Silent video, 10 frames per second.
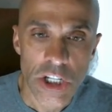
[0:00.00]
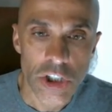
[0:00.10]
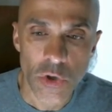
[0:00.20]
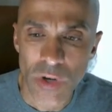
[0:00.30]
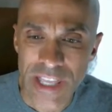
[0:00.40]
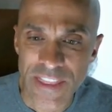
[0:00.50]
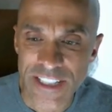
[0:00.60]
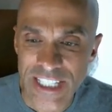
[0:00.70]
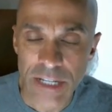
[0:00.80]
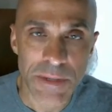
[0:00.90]
So in
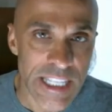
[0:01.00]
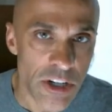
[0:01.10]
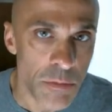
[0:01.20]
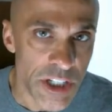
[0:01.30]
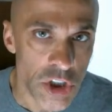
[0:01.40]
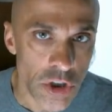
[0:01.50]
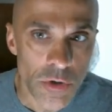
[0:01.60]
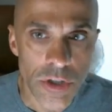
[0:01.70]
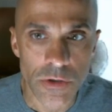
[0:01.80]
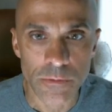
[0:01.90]
this segment here, I'm going to show
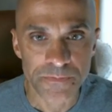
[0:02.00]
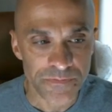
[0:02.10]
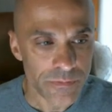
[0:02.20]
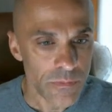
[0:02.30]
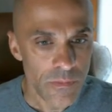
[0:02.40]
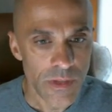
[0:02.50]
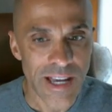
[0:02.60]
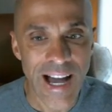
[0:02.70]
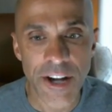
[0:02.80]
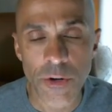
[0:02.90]
you
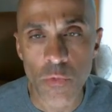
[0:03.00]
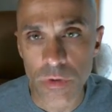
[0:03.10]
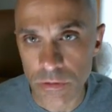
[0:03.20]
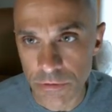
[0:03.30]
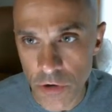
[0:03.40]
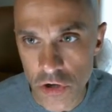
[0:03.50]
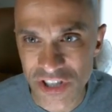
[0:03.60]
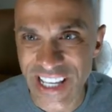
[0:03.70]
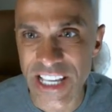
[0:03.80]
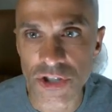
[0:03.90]
how to
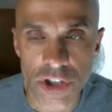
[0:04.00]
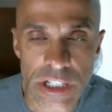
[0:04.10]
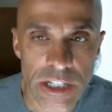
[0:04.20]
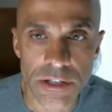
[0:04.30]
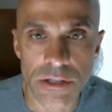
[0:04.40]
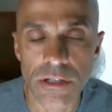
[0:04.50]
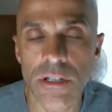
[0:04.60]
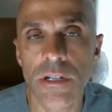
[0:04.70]
reverse engineer